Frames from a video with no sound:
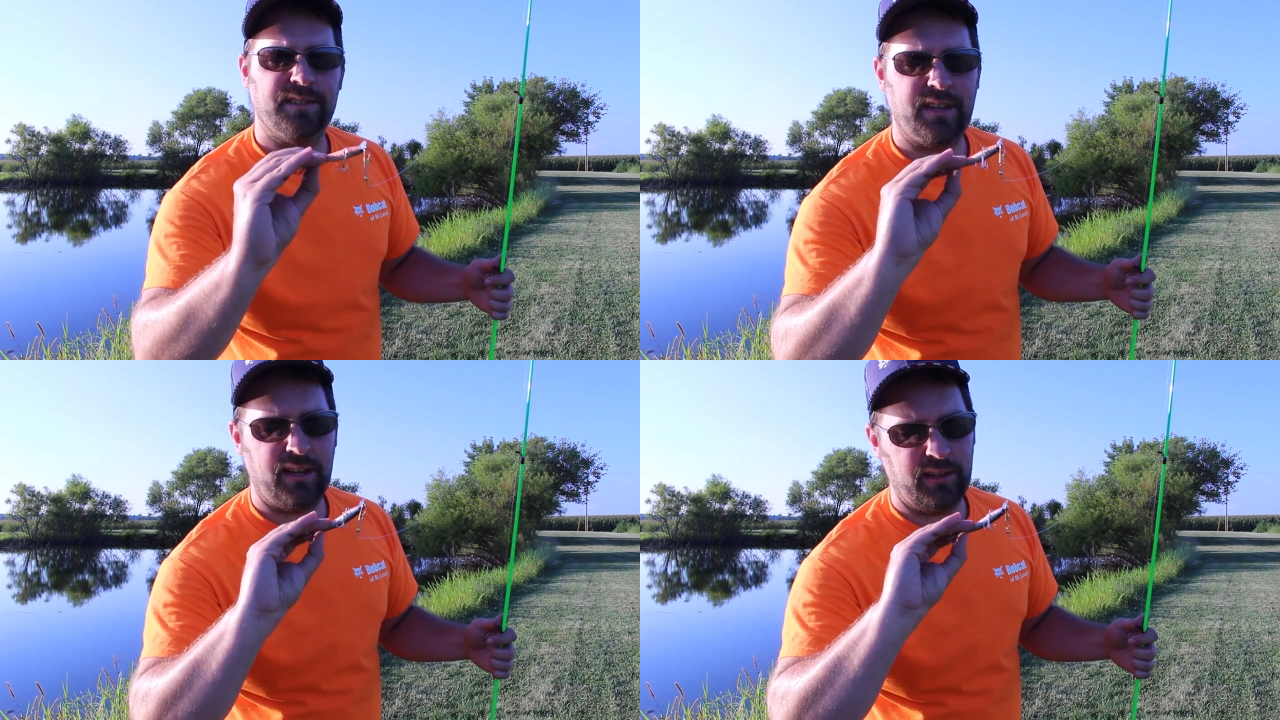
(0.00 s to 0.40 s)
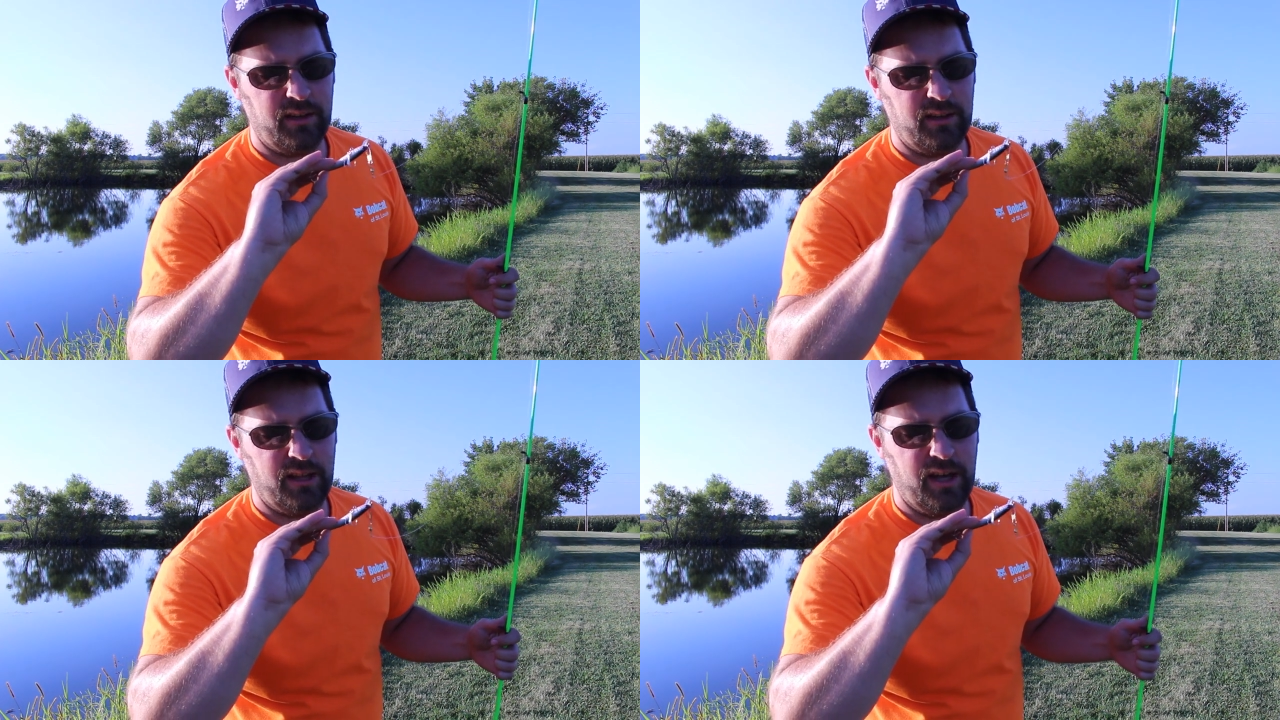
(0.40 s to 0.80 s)
it's got a
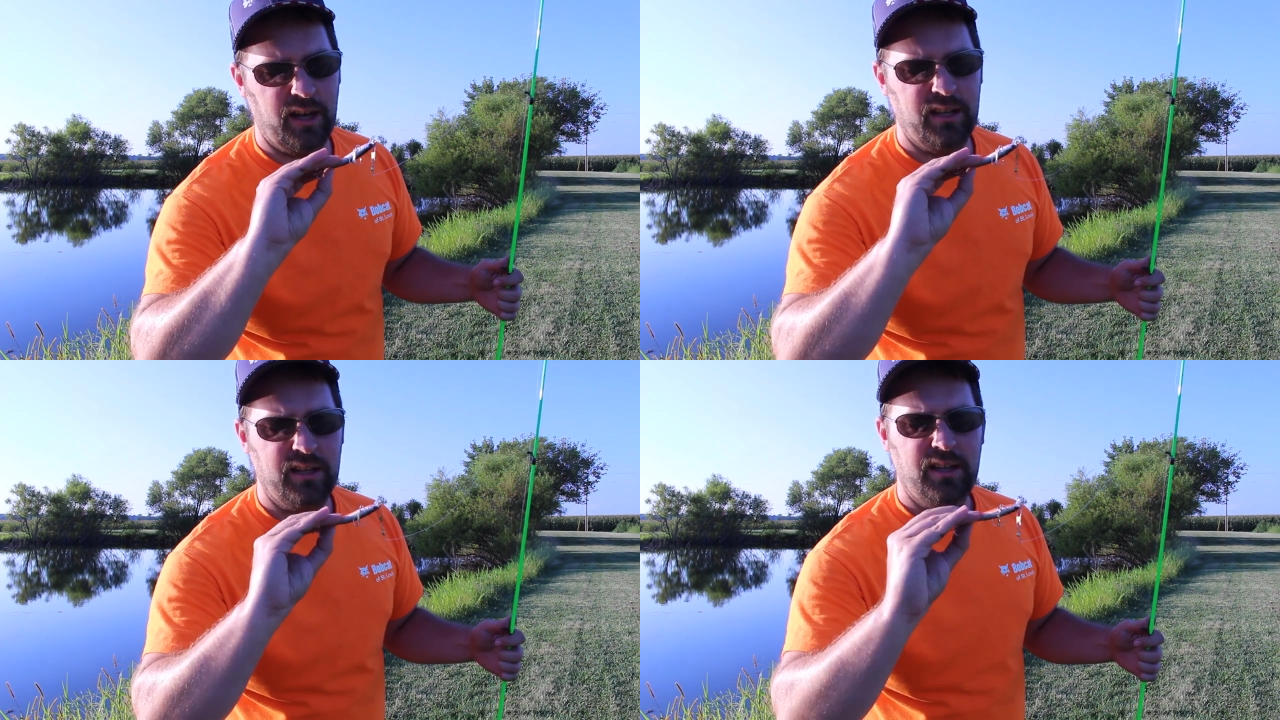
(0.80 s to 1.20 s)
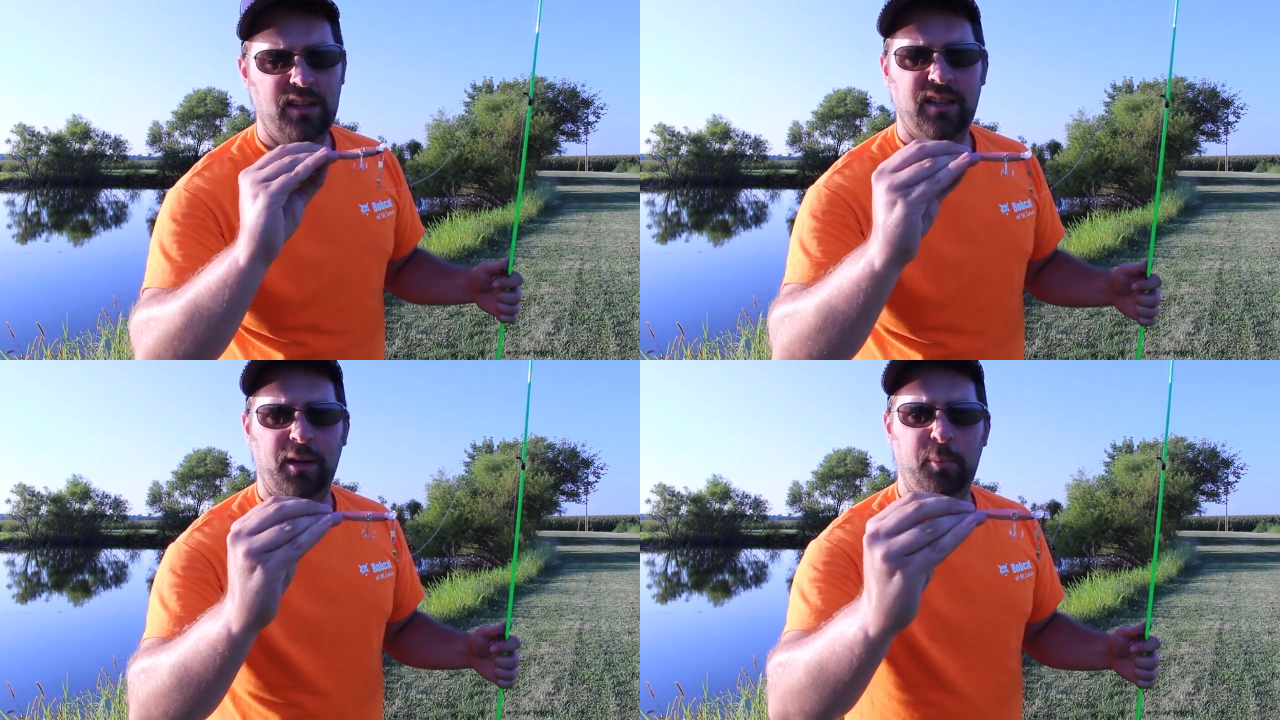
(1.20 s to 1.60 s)
little
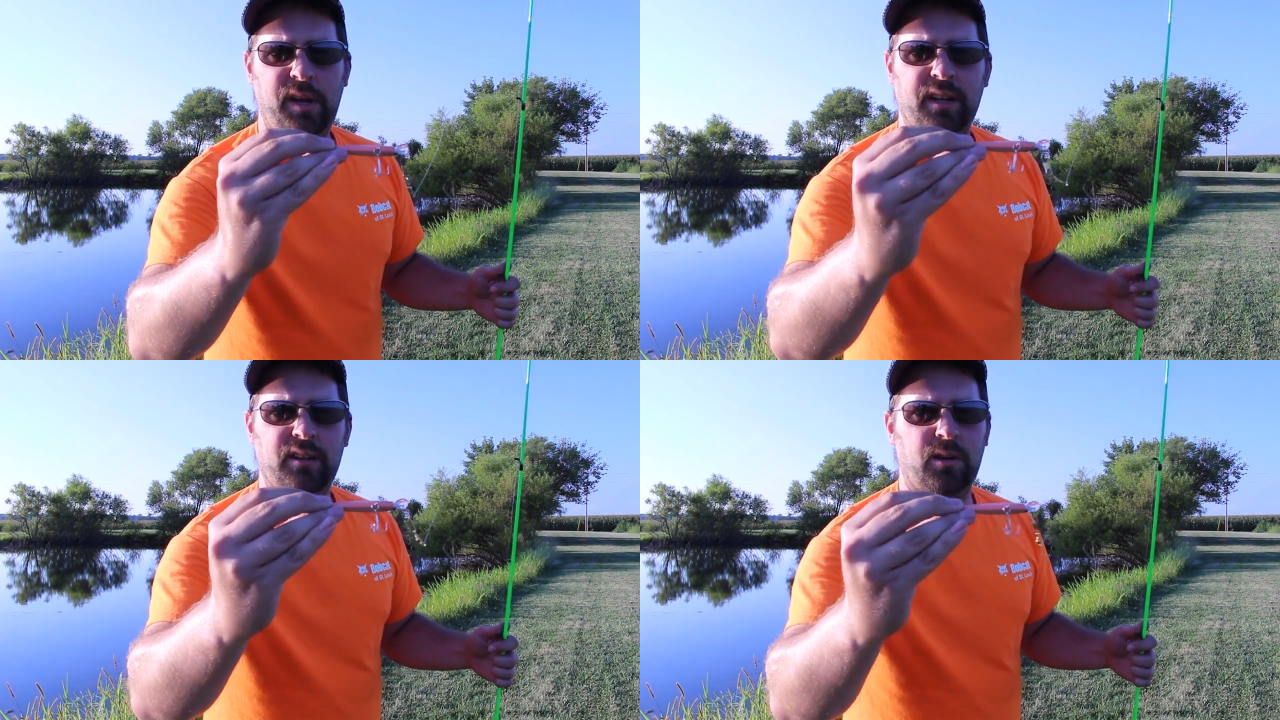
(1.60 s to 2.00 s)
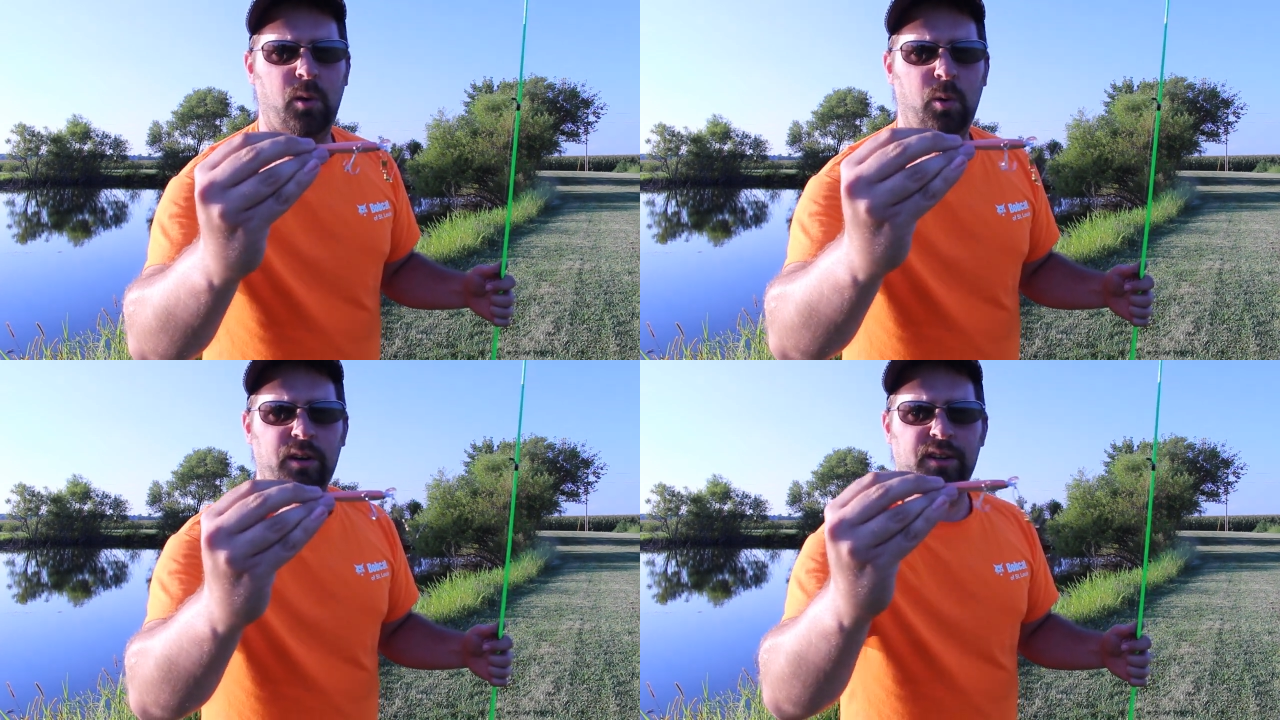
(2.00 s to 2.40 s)
like pink or
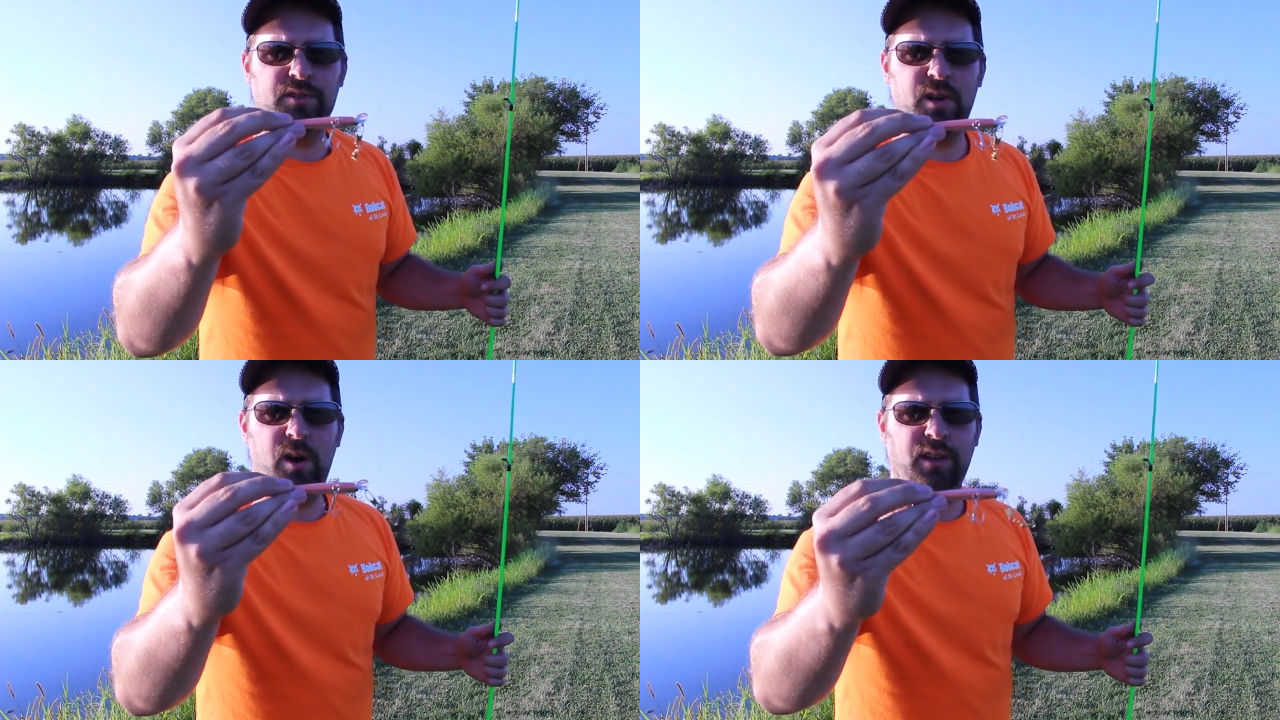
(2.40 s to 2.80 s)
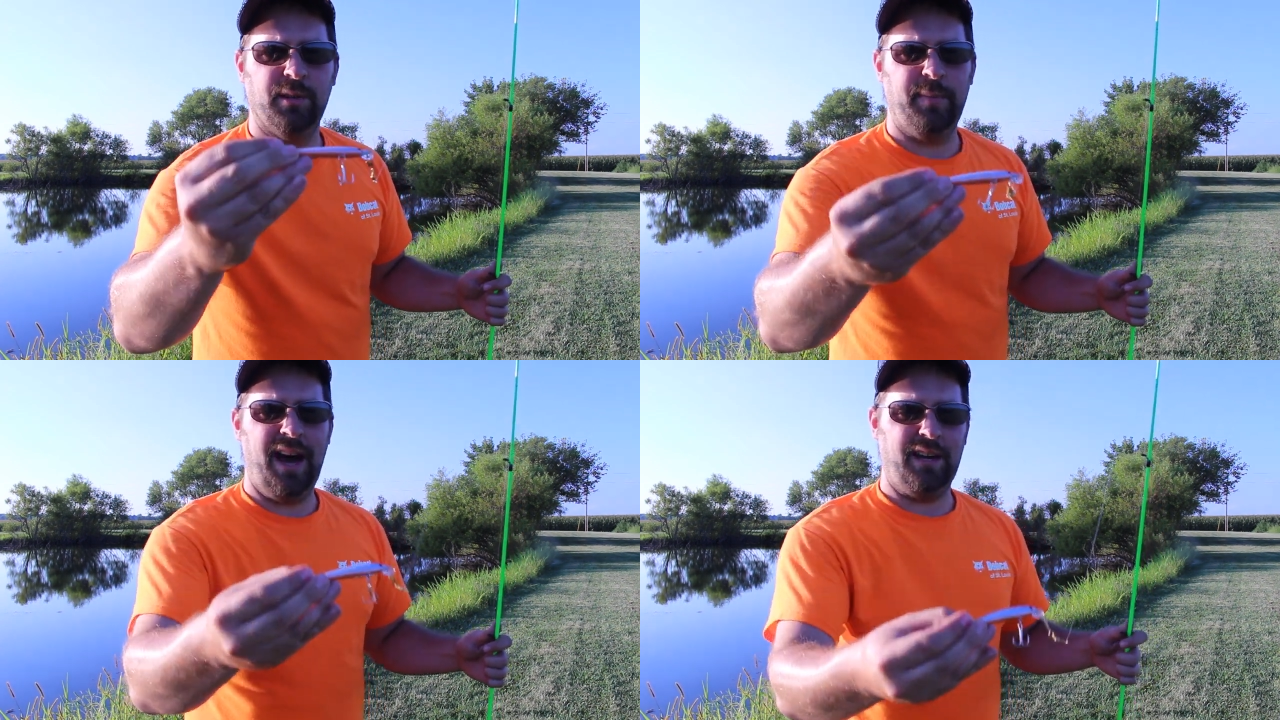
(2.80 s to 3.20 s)
orange on
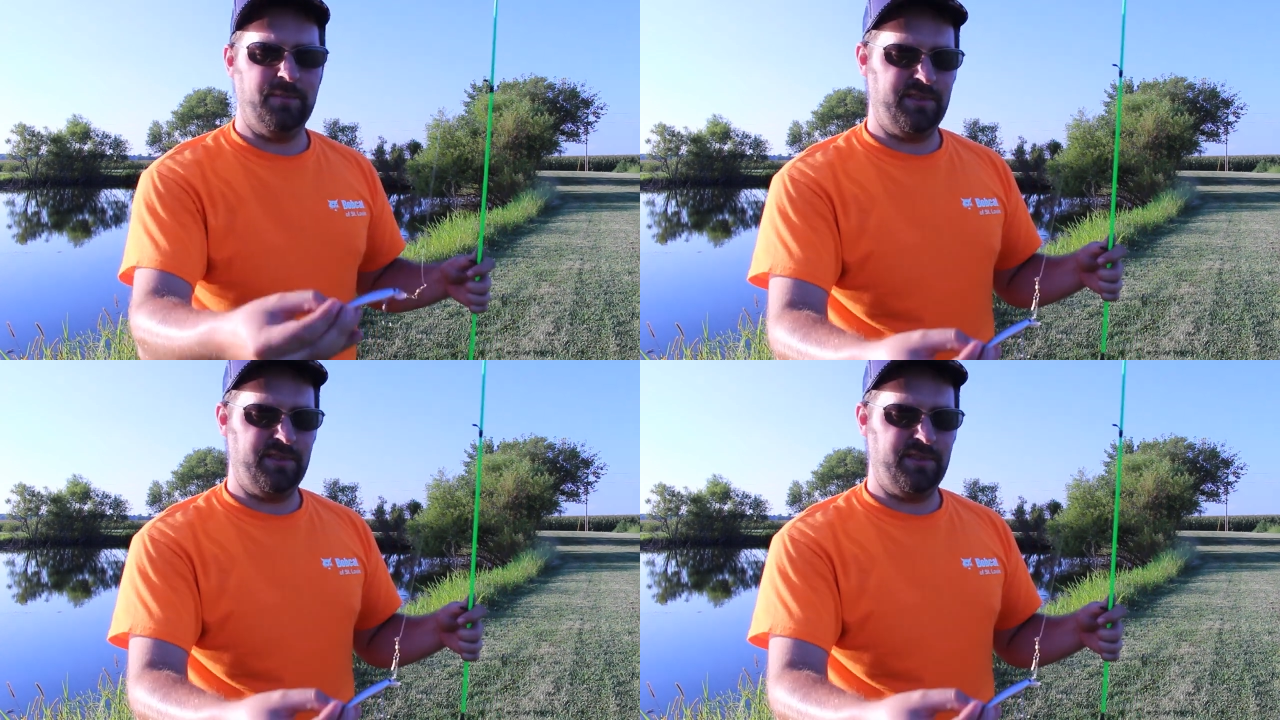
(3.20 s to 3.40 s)
the bottom.